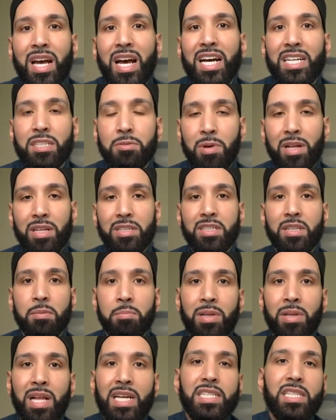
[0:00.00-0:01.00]
as well as the
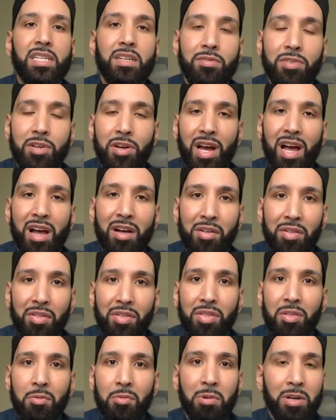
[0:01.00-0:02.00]
blessing of your
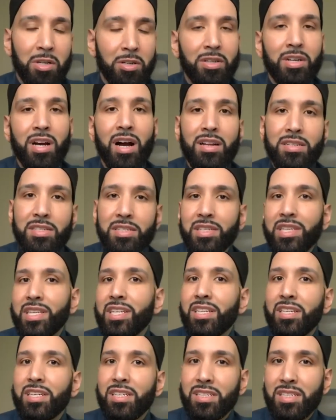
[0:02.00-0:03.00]
health when you're constantly
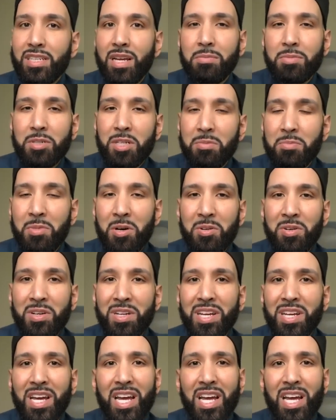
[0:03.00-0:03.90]
in consumption mode.